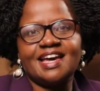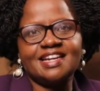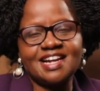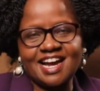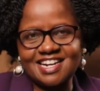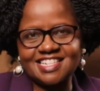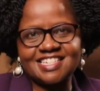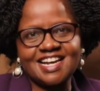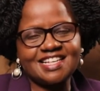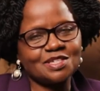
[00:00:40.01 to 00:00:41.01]

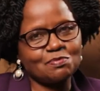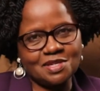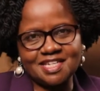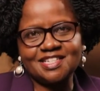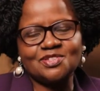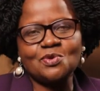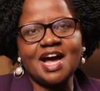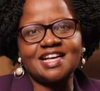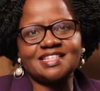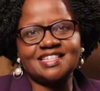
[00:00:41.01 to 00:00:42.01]
encouraging us, speaking to
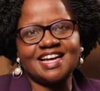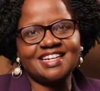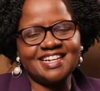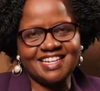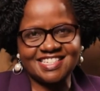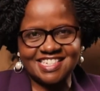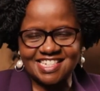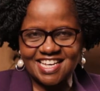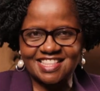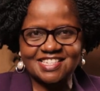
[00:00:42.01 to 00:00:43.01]
us, and let's
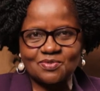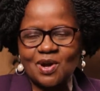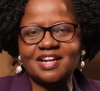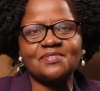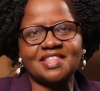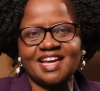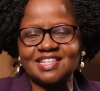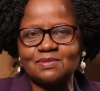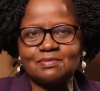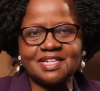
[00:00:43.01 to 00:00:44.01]
share this Word with
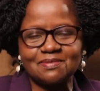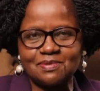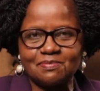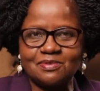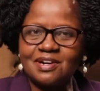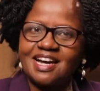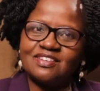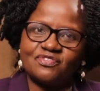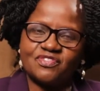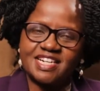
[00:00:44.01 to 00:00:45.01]
as many people
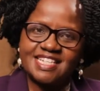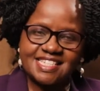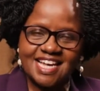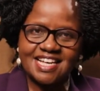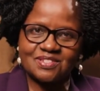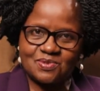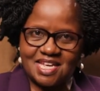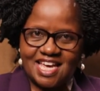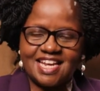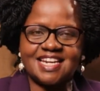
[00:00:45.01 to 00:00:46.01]
and friends as we
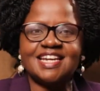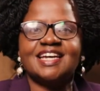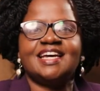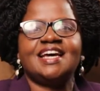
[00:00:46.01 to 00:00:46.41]
can.